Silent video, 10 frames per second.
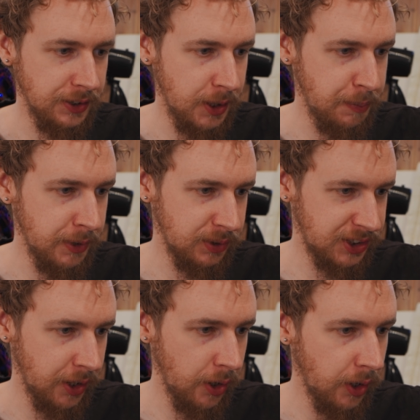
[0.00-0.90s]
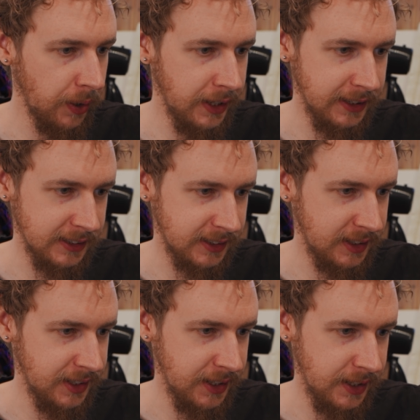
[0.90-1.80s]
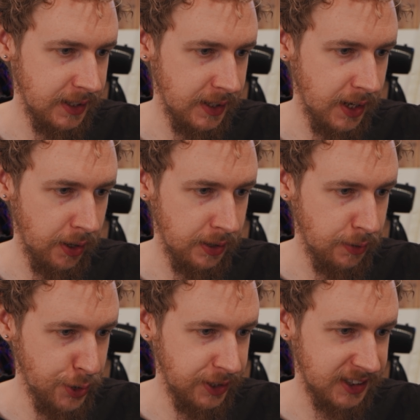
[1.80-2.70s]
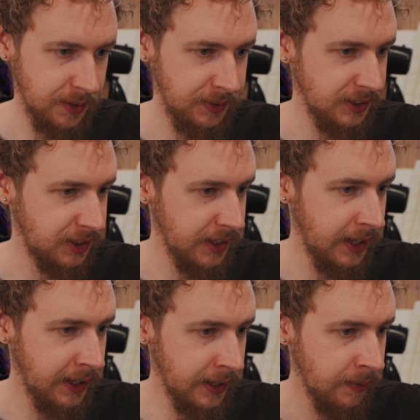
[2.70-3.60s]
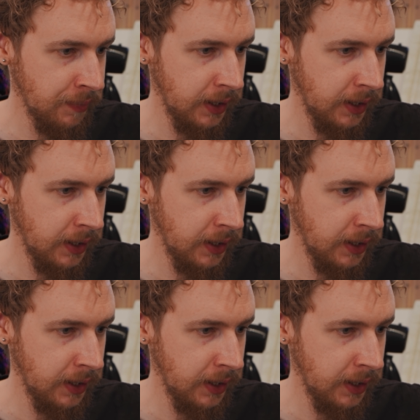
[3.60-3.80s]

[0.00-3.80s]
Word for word: G P U zero is the thirty seventy T I.